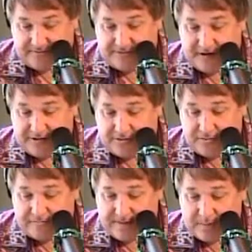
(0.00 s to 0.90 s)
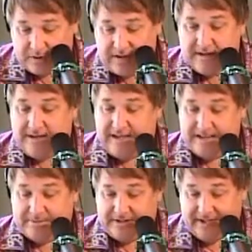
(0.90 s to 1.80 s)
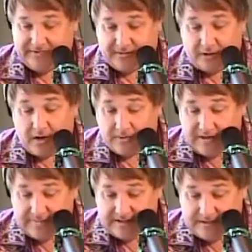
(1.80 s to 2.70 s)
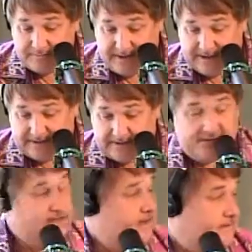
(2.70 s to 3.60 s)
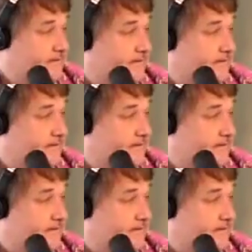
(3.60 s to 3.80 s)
start in November, and plans are already being made for